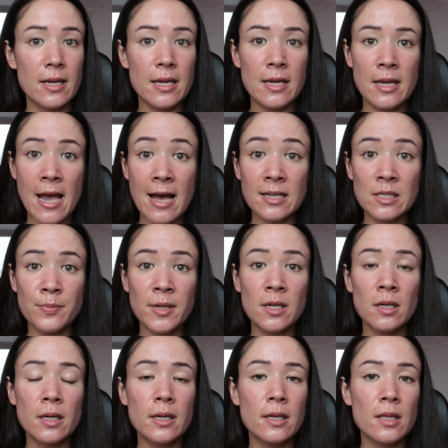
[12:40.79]

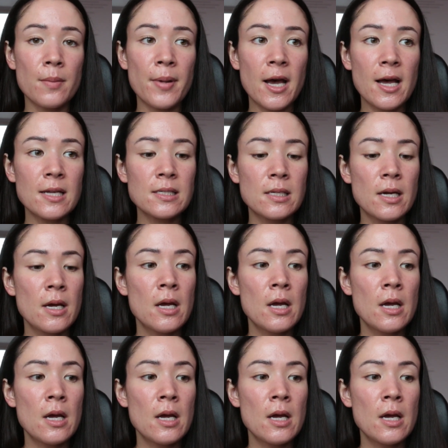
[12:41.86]
Yasmin in the past.